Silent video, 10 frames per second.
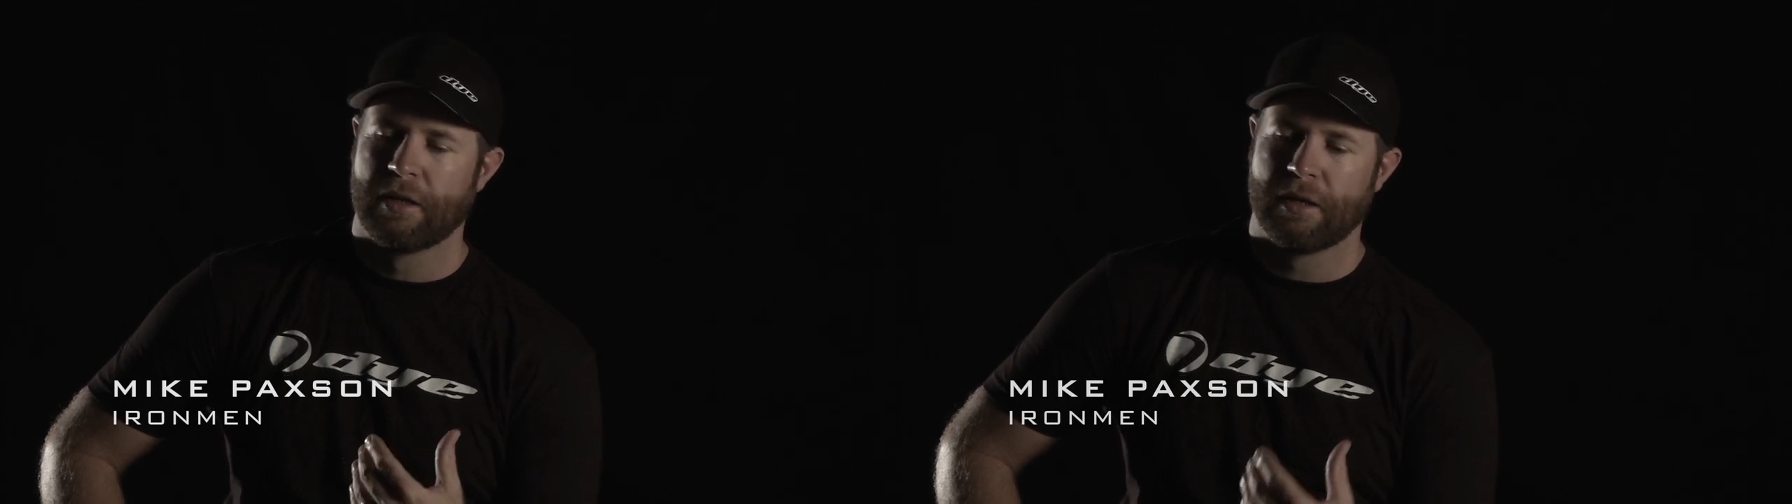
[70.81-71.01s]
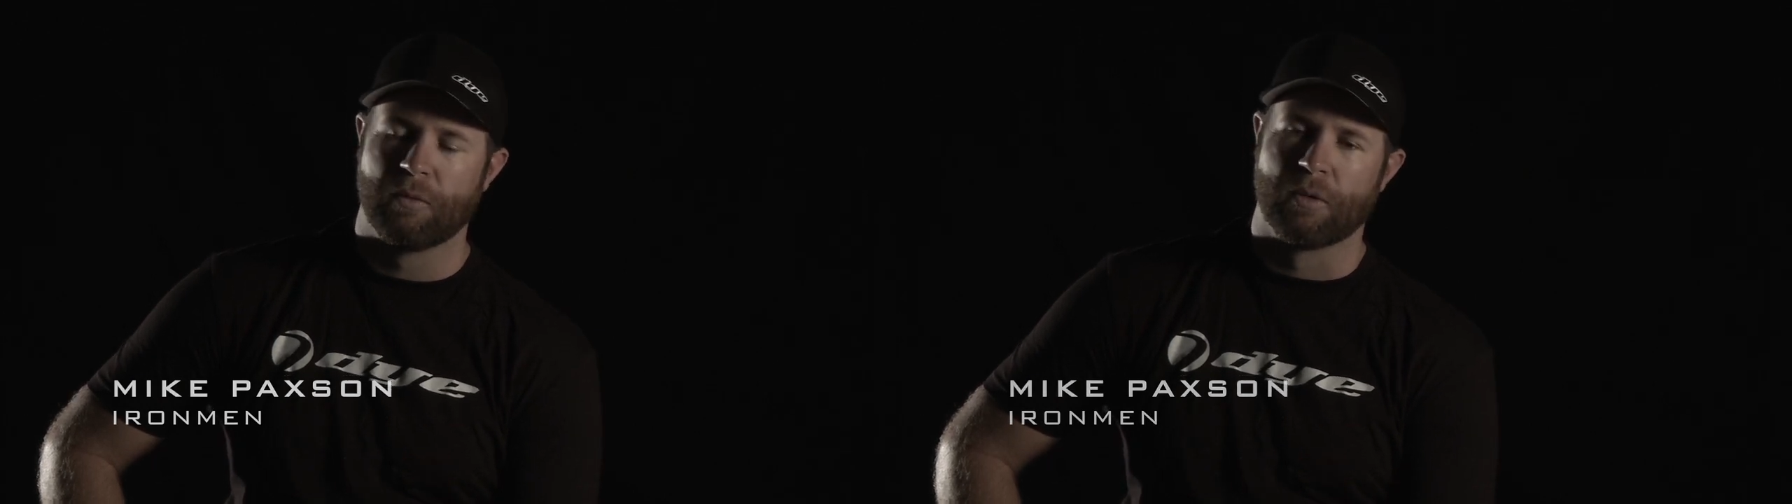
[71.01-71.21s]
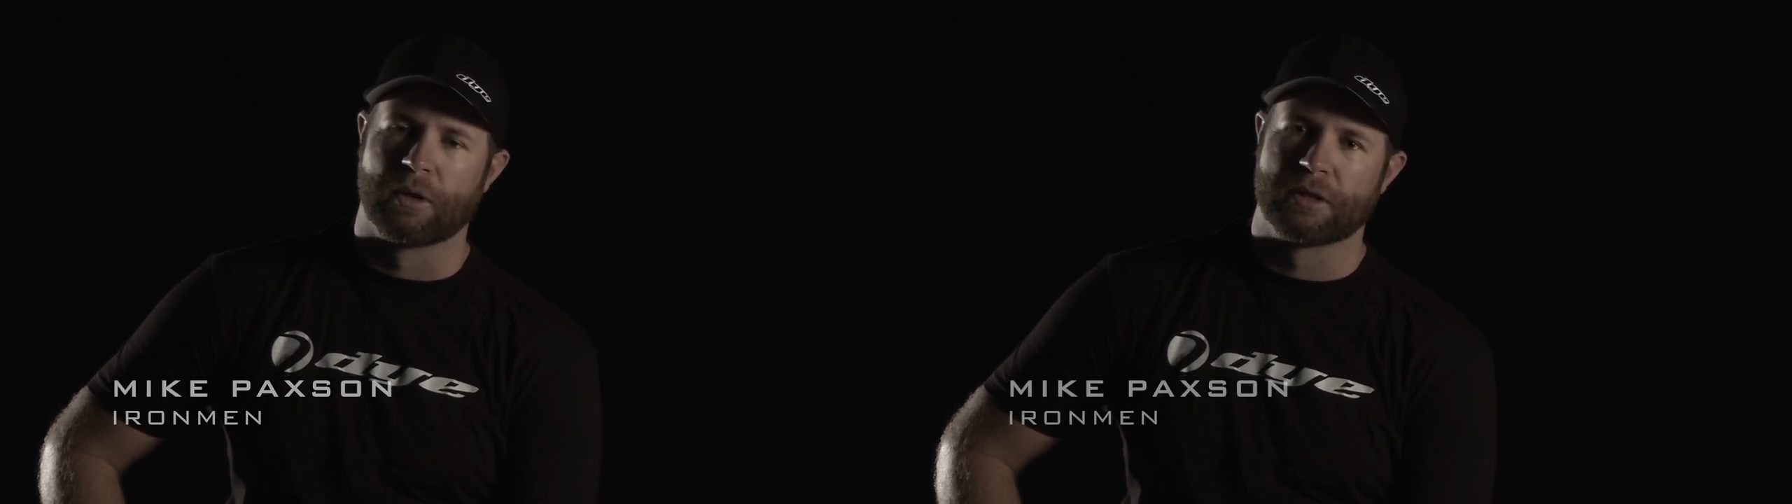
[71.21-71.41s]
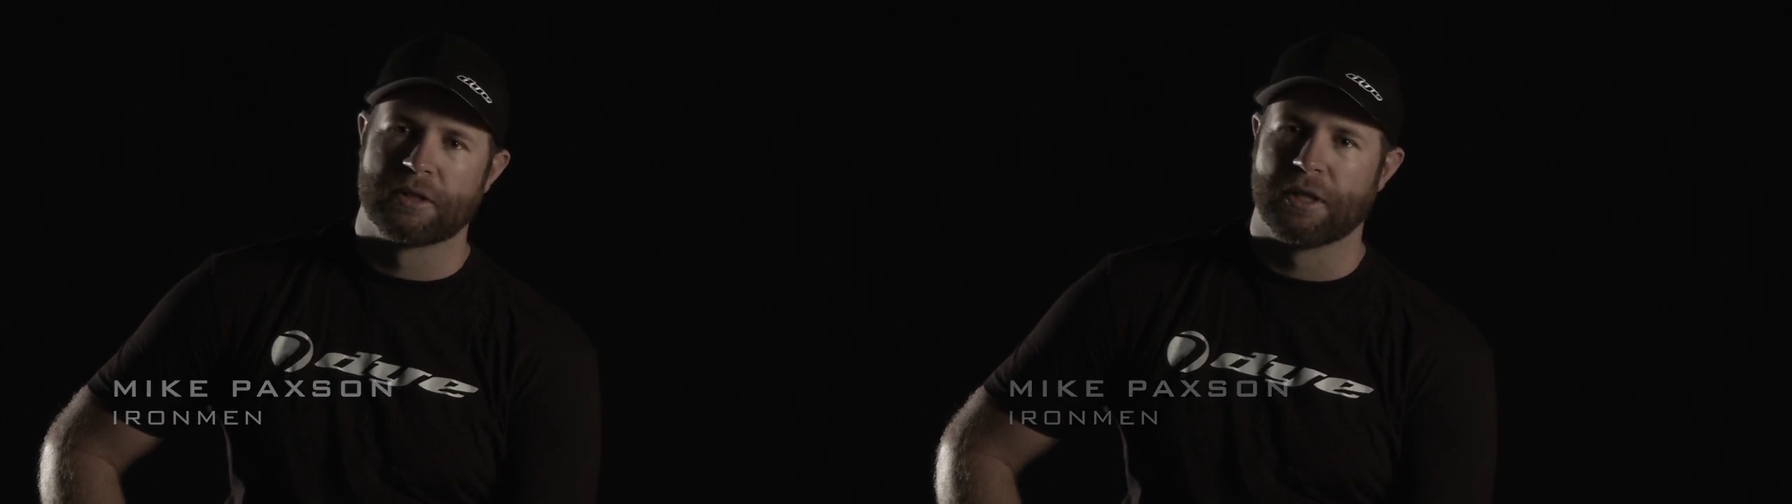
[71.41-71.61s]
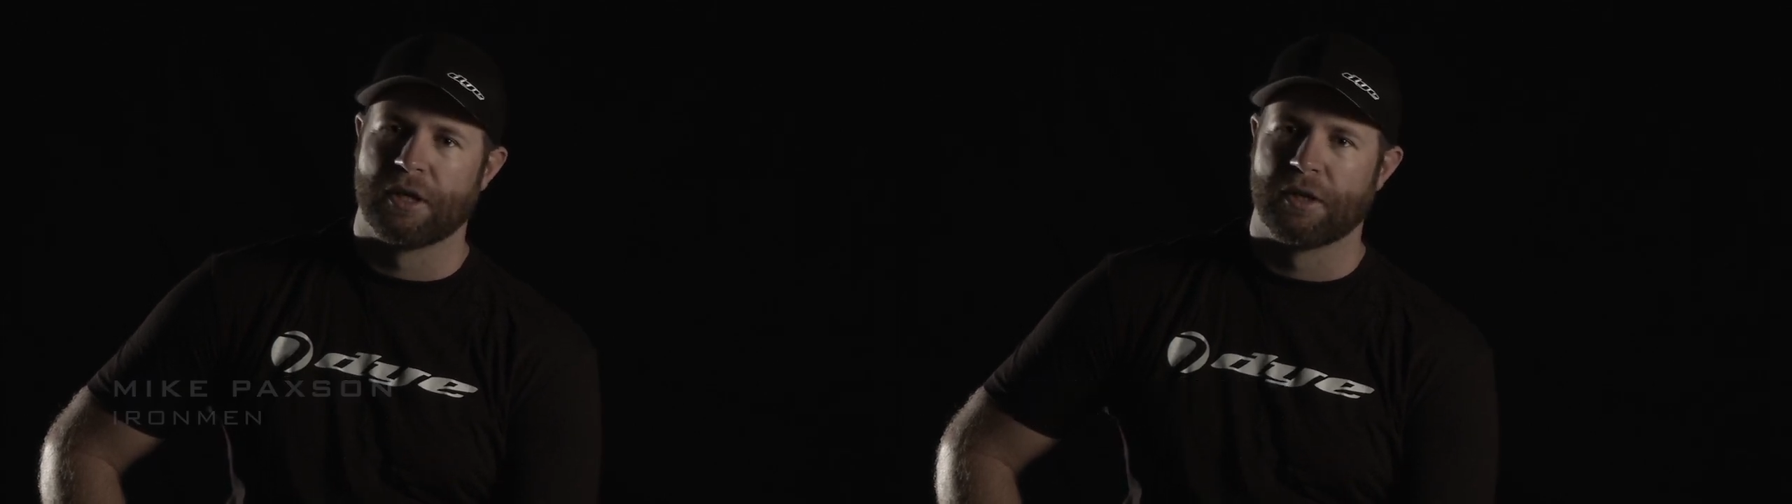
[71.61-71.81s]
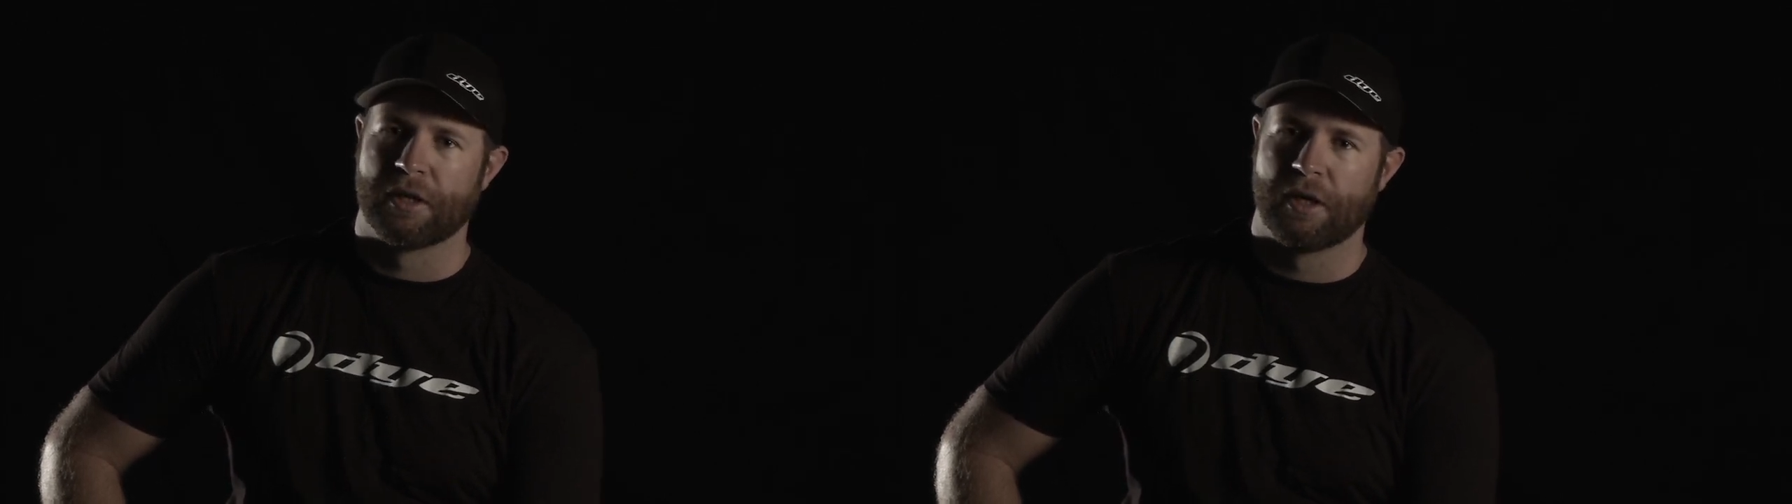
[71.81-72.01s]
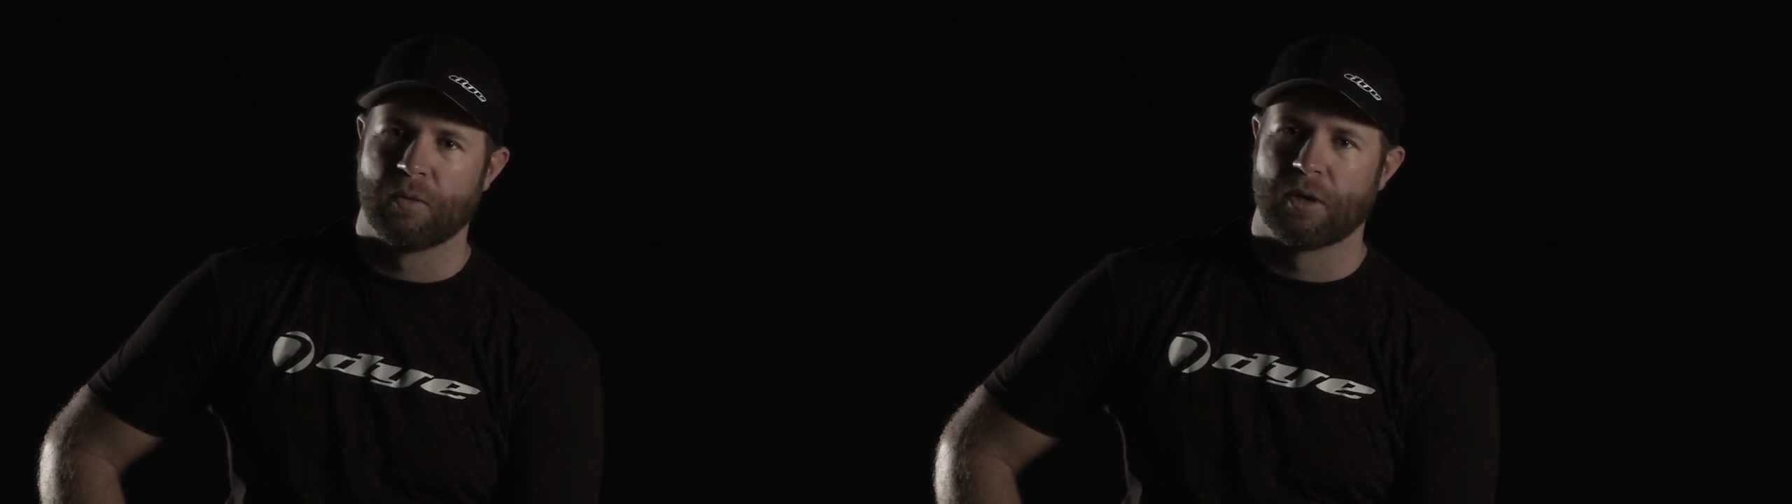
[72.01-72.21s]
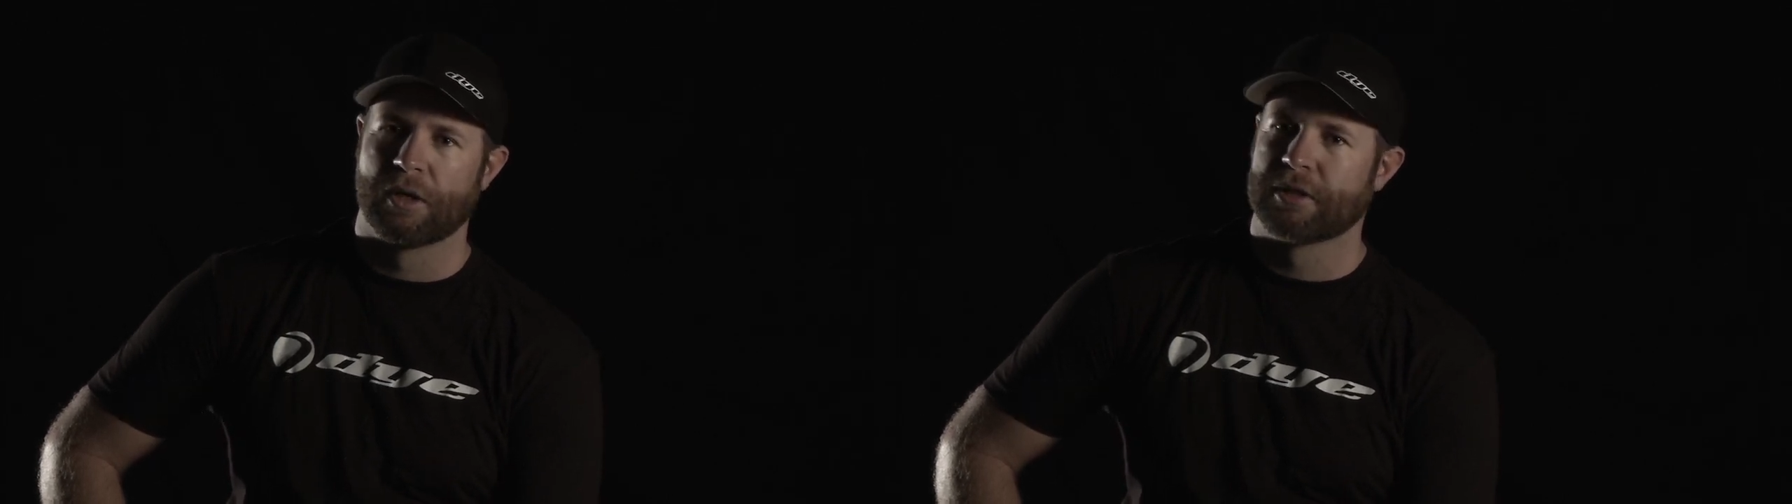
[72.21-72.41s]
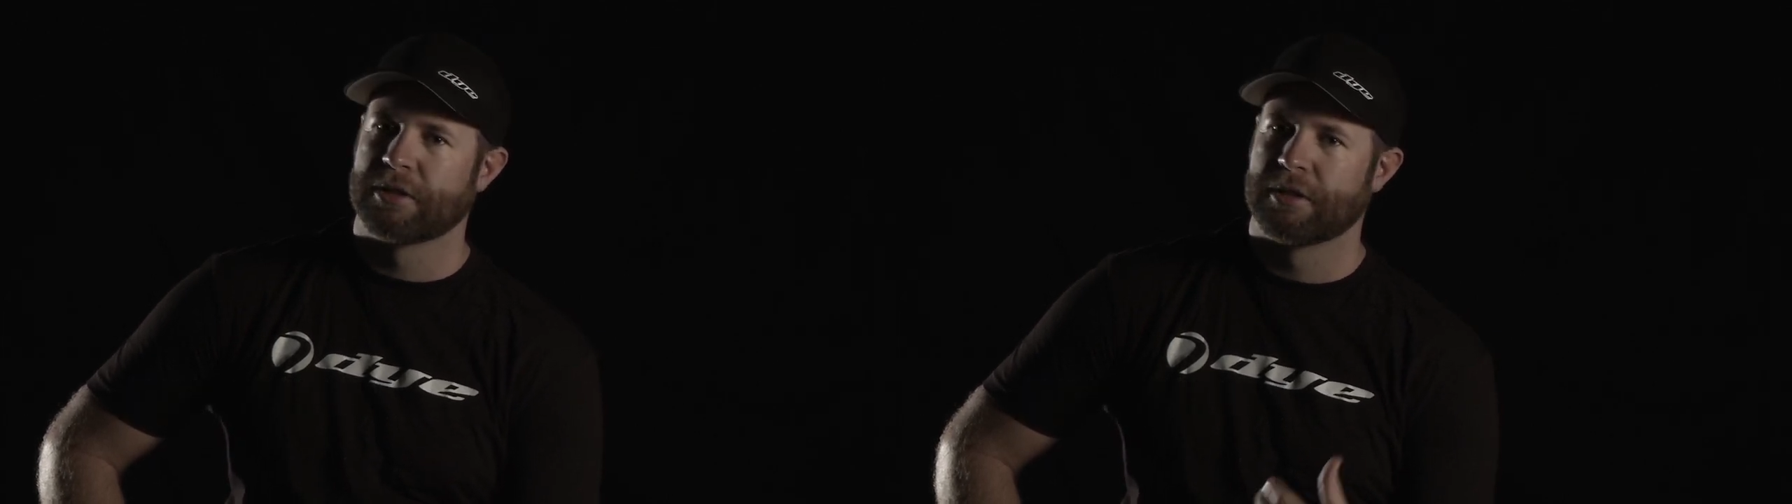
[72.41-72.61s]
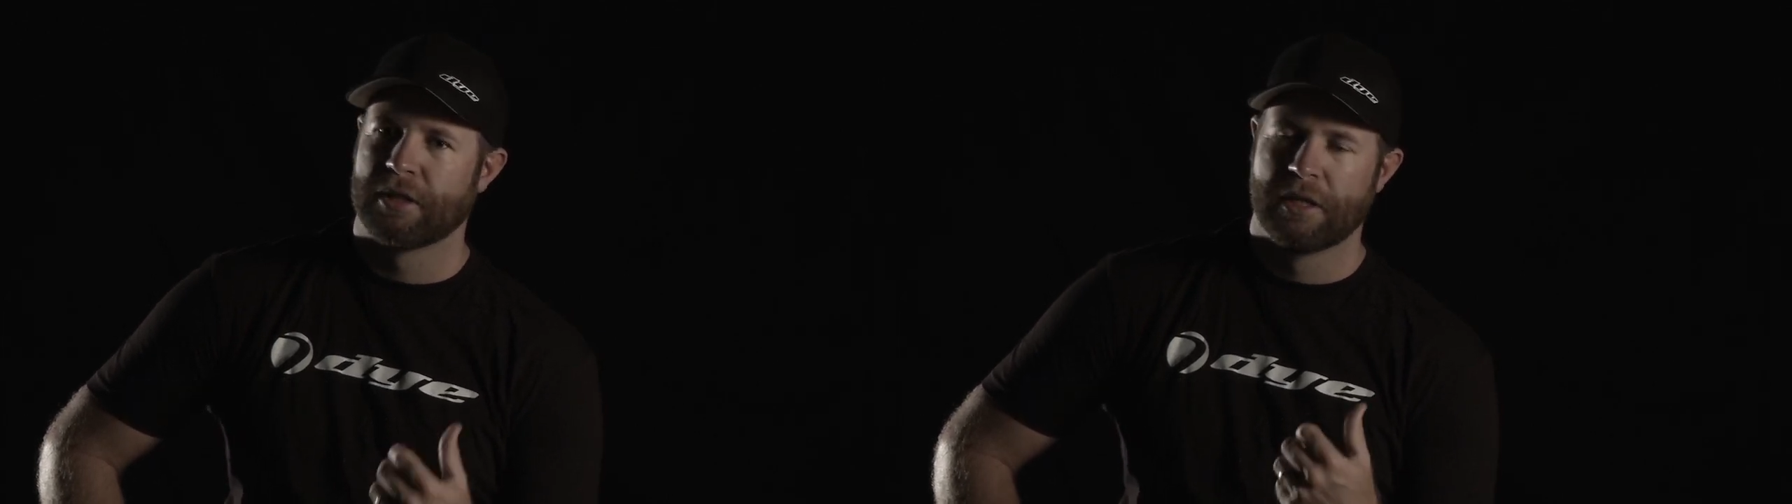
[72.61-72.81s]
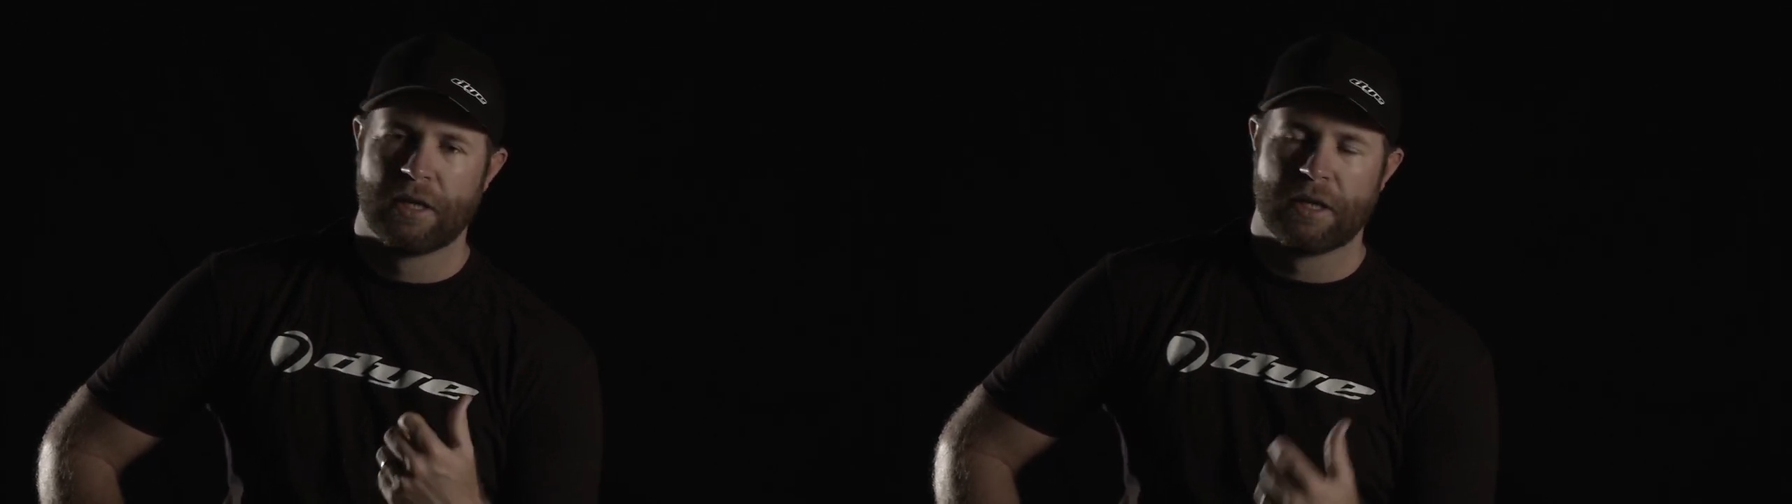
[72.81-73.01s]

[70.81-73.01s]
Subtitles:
It works. You know, the gun works.